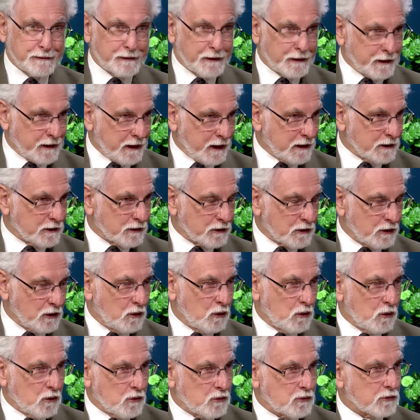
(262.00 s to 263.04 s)
a can of
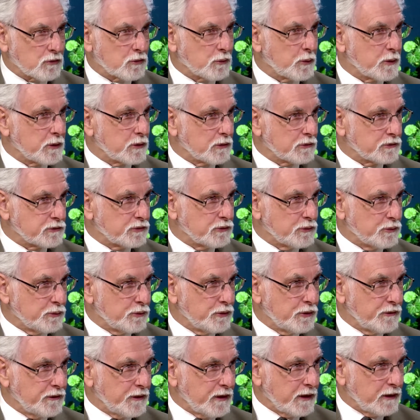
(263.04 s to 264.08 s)
Coke or we go to a
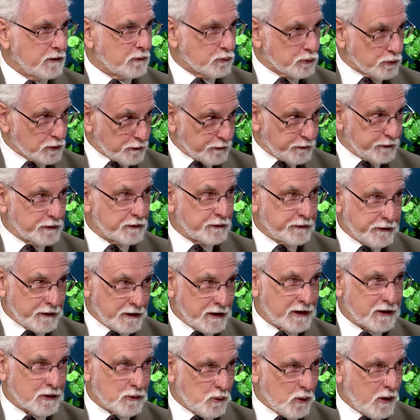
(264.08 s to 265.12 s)
movie, we're
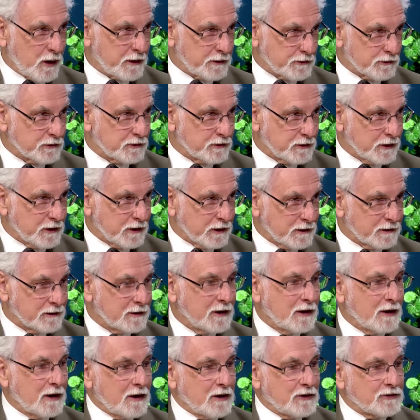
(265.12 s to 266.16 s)
fulfilling a want or need.
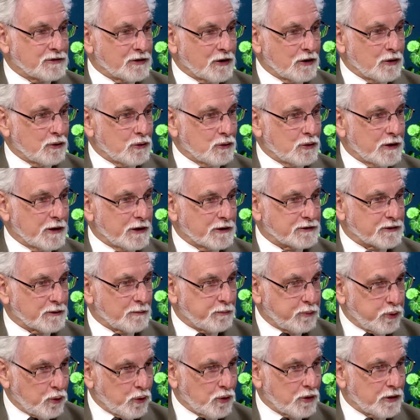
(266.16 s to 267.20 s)
So it's
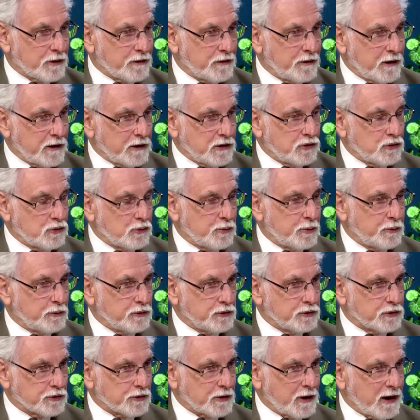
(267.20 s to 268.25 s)
important that
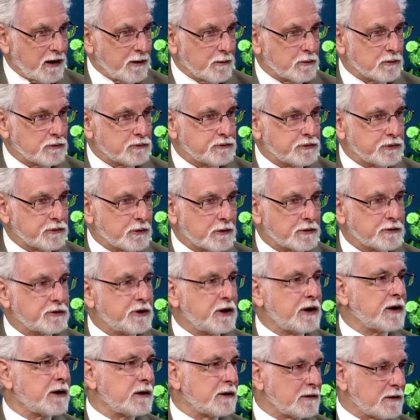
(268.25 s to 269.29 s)
you're able to
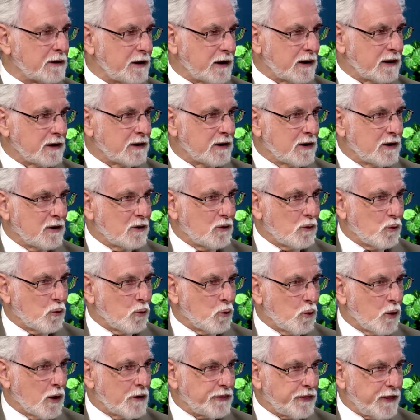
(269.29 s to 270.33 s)
articulate
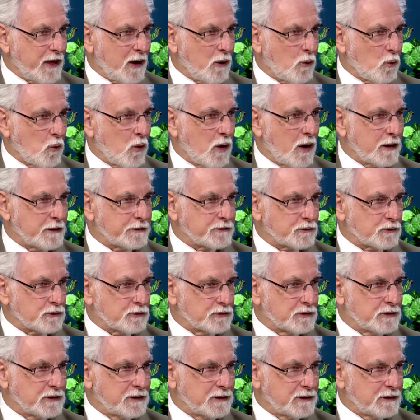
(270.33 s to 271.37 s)
what that want
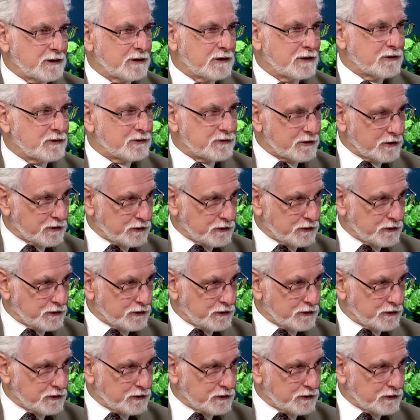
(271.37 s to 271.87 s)
or need is